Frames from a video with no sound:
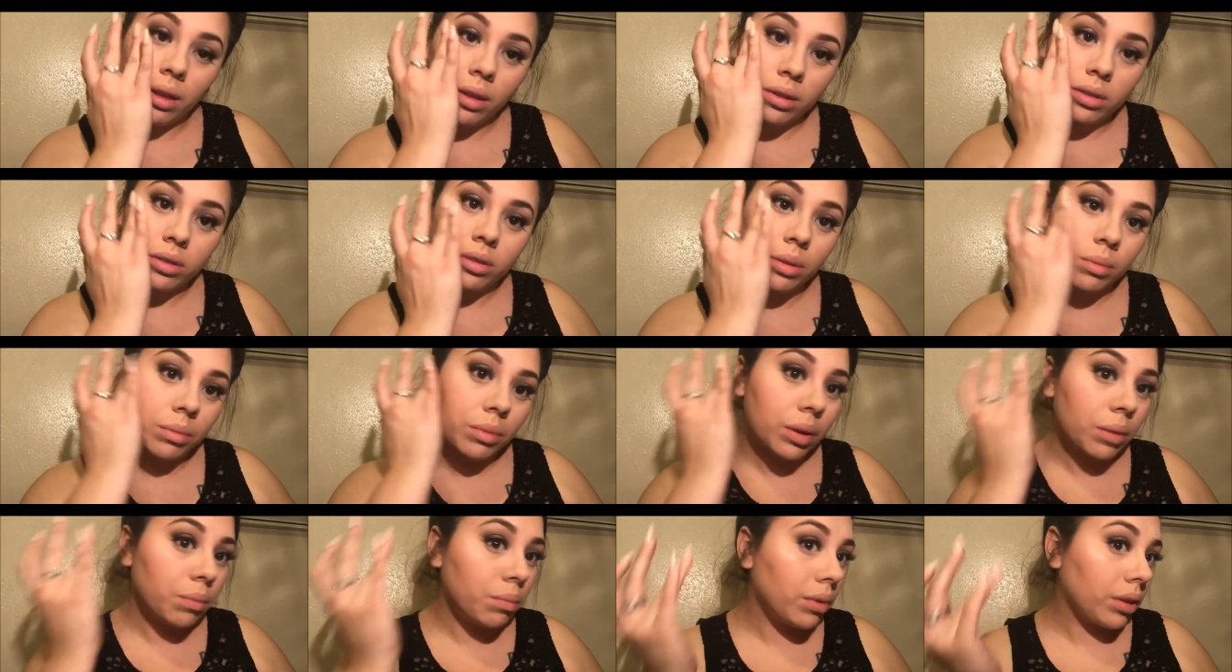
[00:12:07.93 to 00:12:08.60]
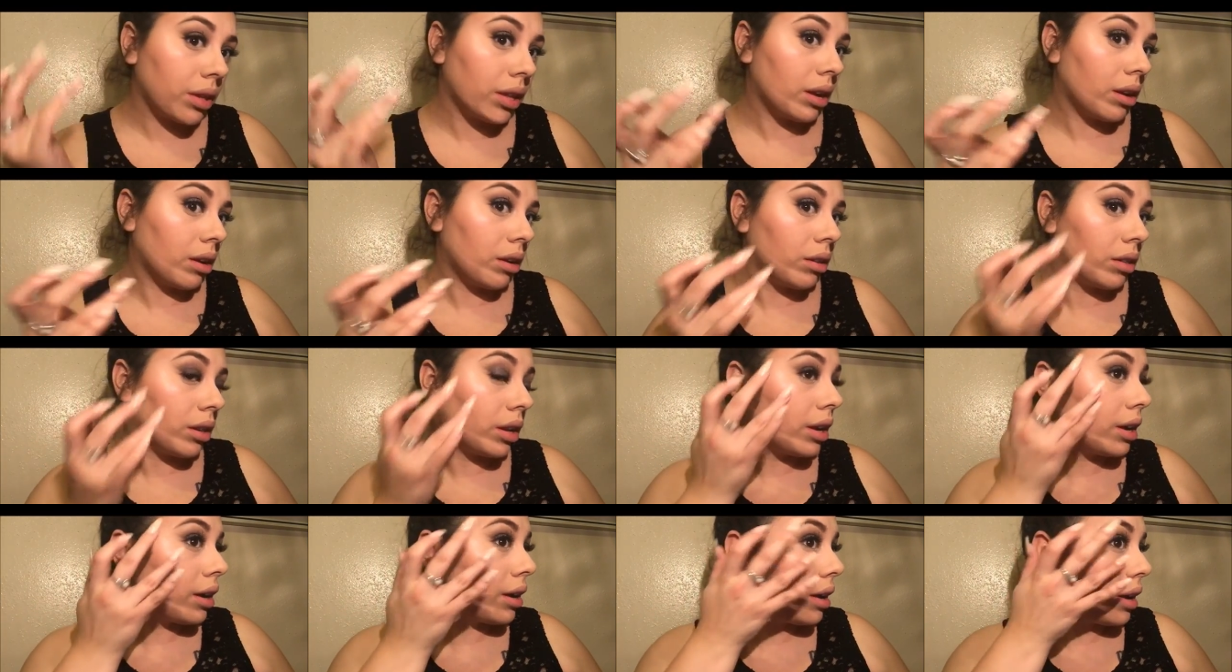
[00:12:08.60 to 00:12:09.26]
So I'm going to put that on
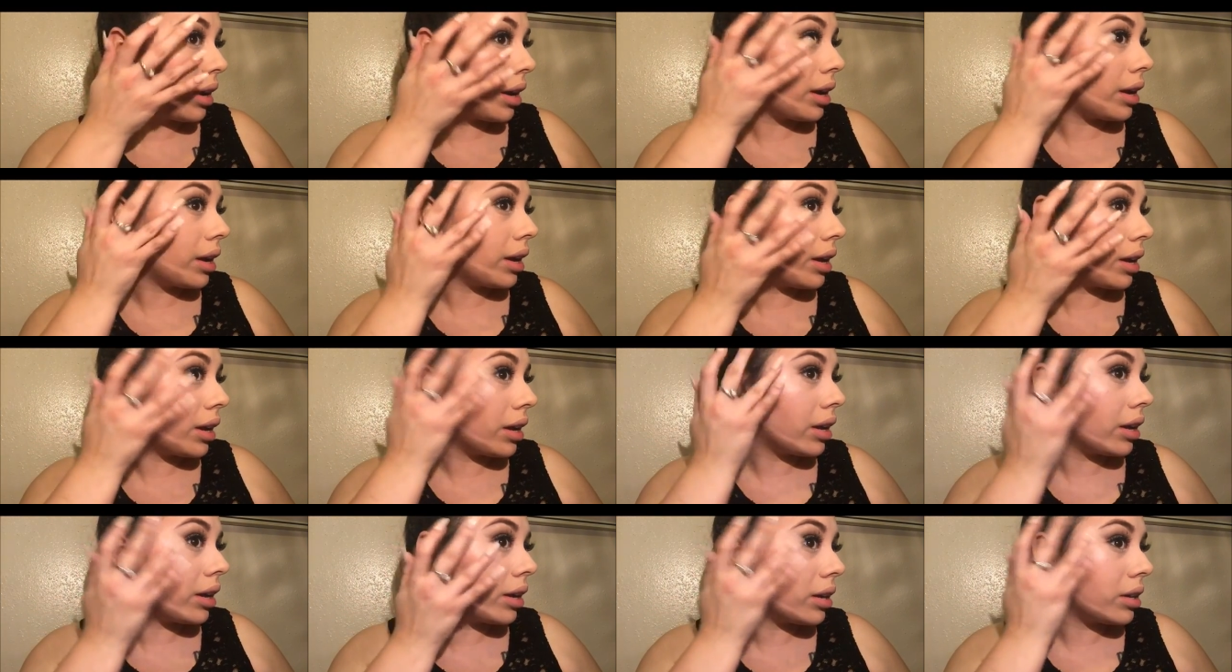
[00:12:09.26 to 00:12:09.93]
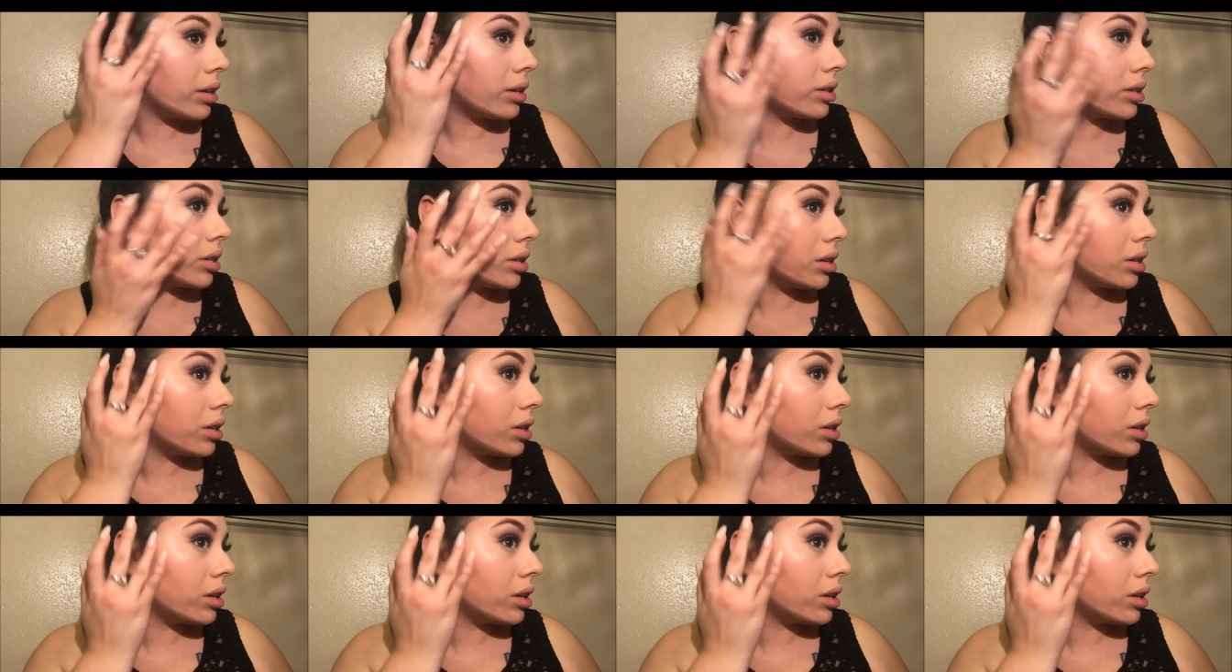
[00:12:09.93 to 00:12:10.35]
there, and